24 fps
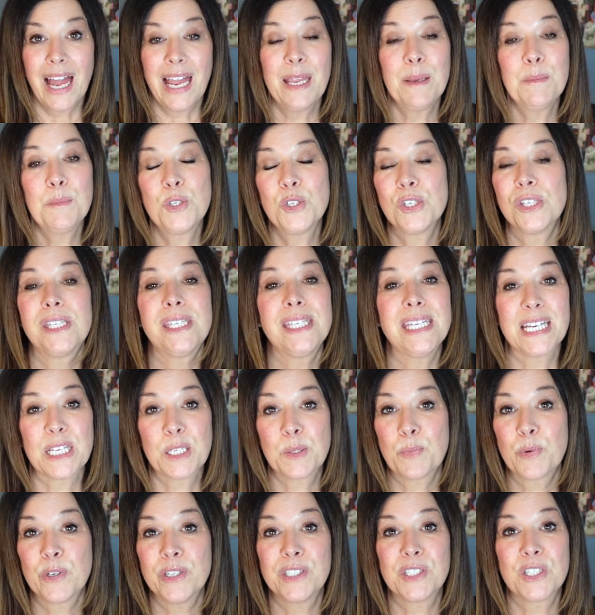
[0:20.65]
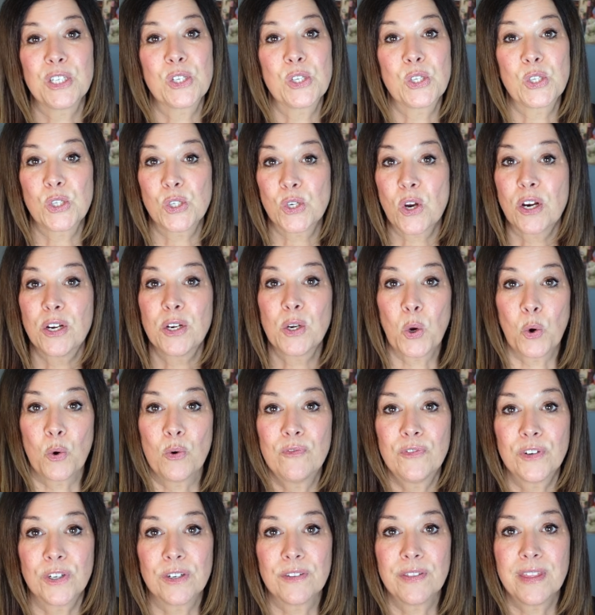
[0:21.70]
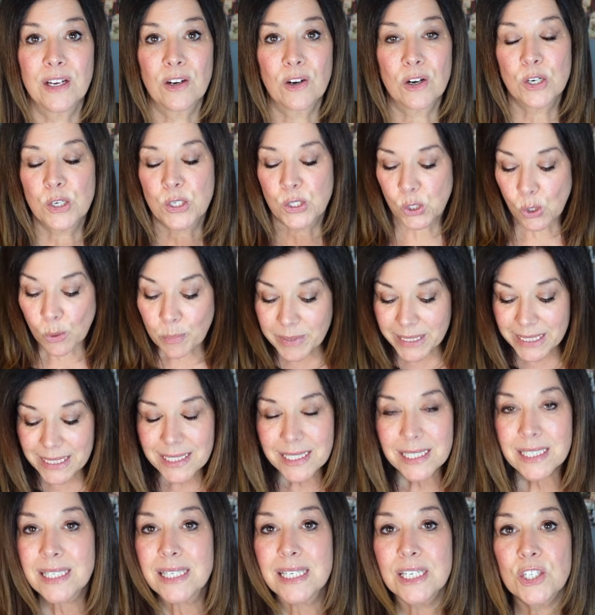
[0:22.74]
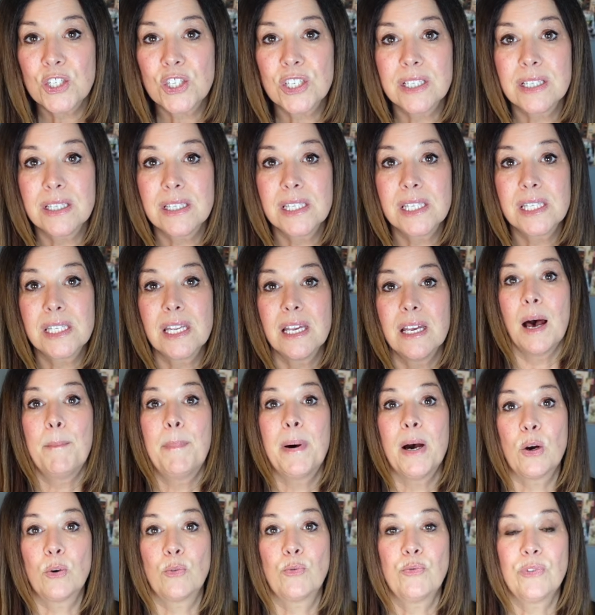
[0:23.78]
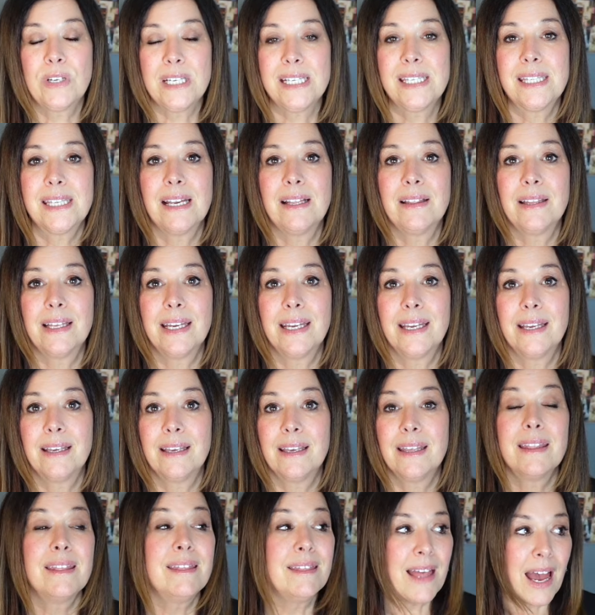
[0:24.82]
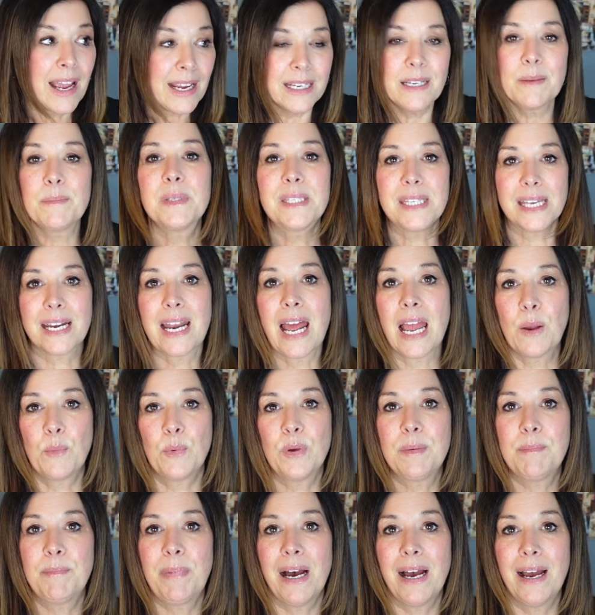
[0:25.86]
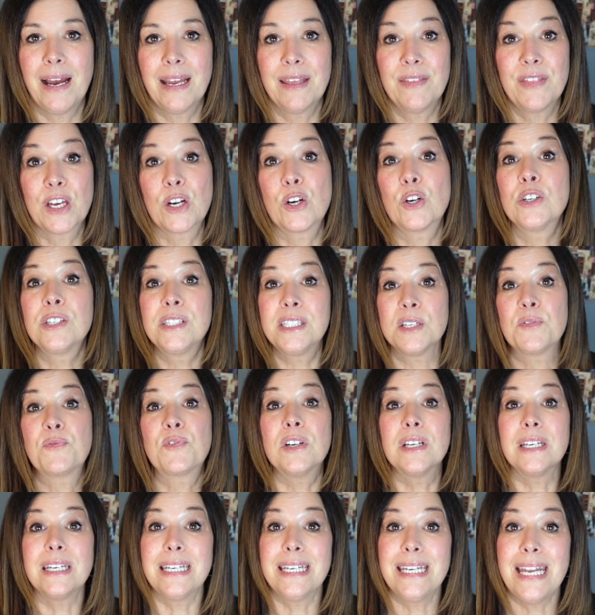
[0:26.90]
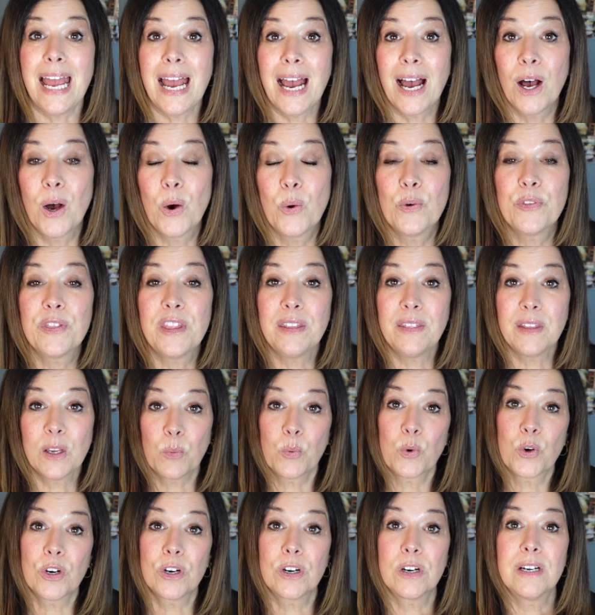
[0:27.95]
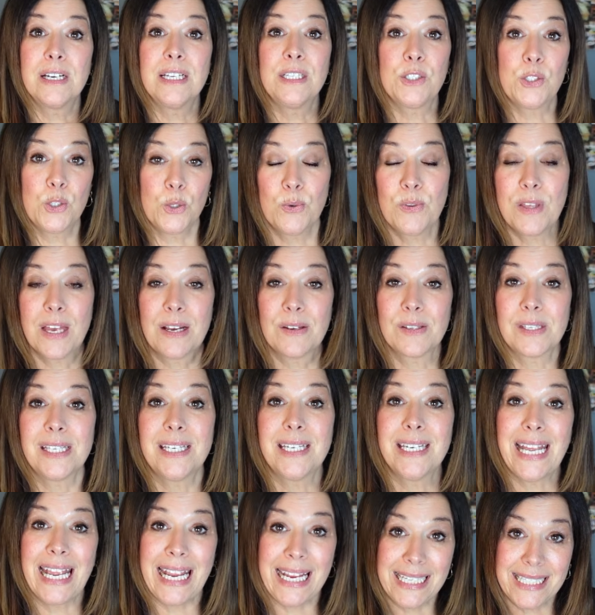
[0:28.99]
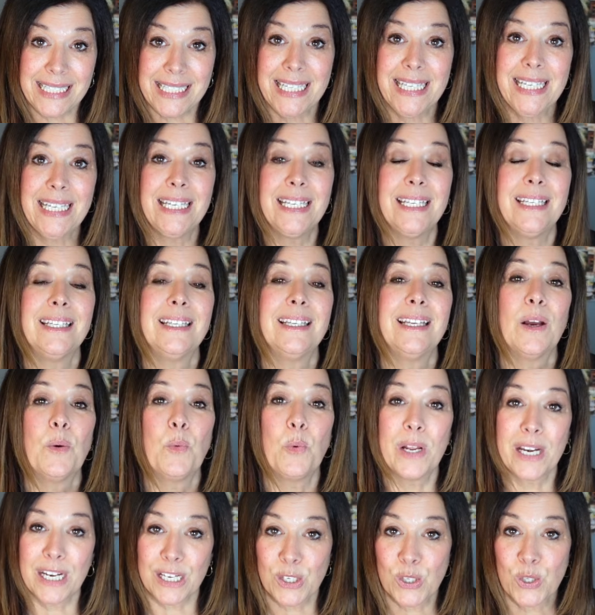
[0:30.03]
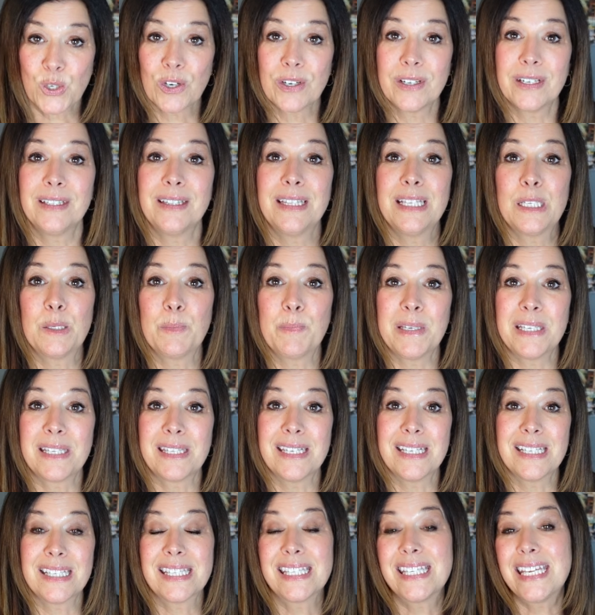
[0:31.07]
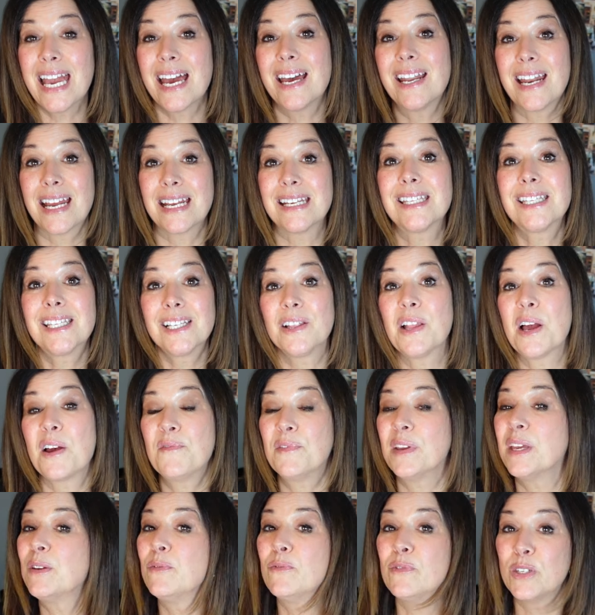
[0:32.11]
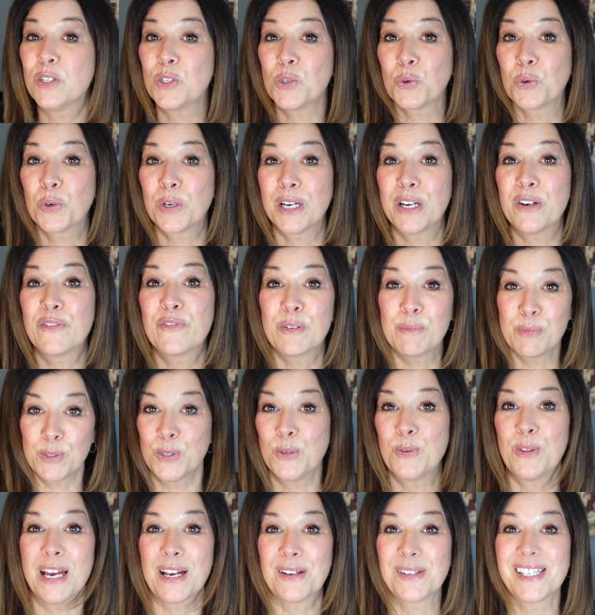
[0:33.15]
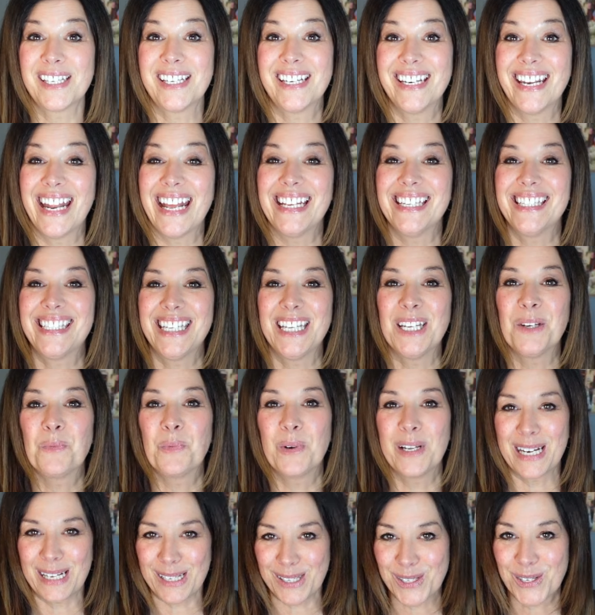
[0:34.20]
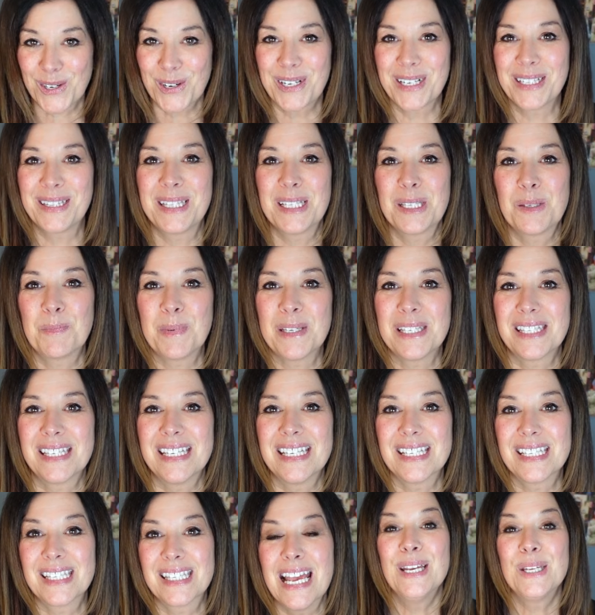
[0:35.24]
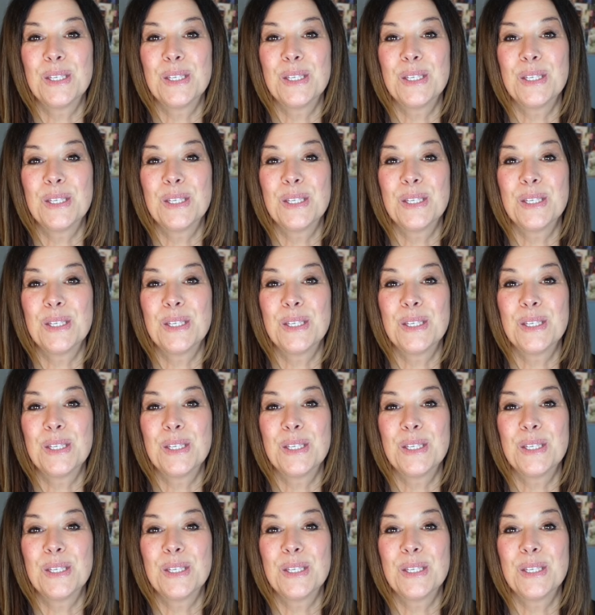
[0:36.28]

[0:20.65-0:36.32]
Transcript: I am just desperate to start over. There are so many decisions about reselling and items that I would buy that are different now than they were in 2008 2018 when I started this business, yet I still have inventory from 2018 when I started this business.